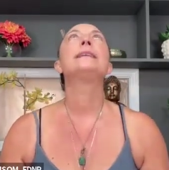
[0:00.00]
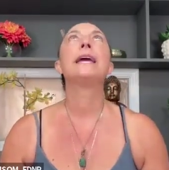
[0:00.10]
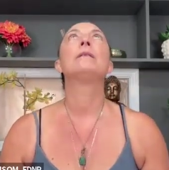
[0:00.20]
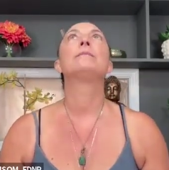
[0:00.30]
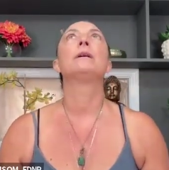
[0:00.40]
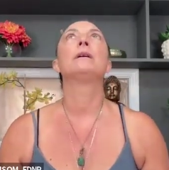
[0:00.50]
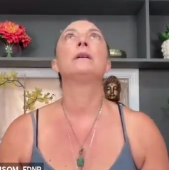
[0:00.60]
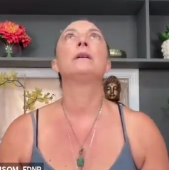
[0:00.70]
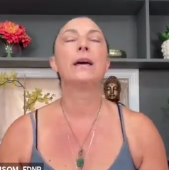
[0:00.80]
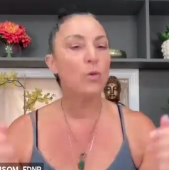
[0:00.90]
damn,
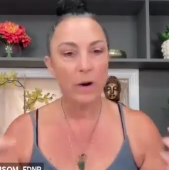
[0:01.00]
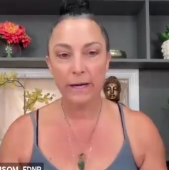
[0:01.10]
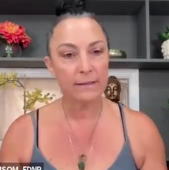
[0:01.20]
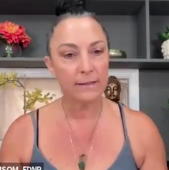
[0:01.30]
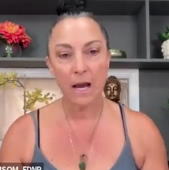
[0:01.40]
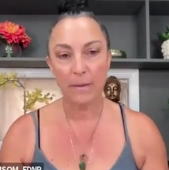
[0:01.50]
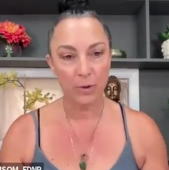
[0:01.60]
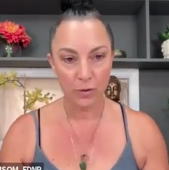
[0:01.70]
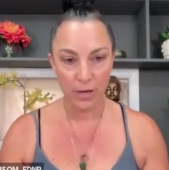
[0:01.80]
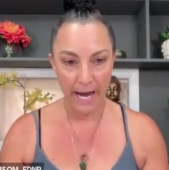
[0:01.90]
I don't want to
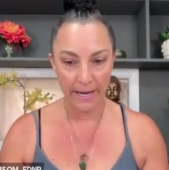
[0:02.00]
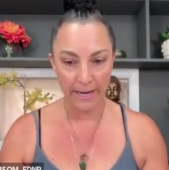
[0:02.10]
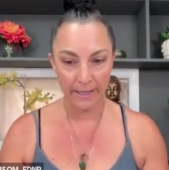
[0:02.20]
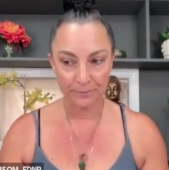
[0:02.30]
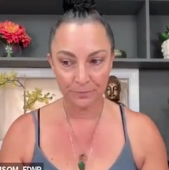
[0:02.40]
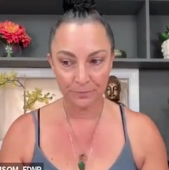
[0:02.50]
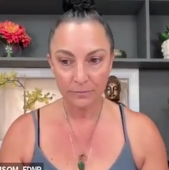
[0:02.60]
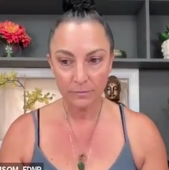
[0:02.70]
stop creating.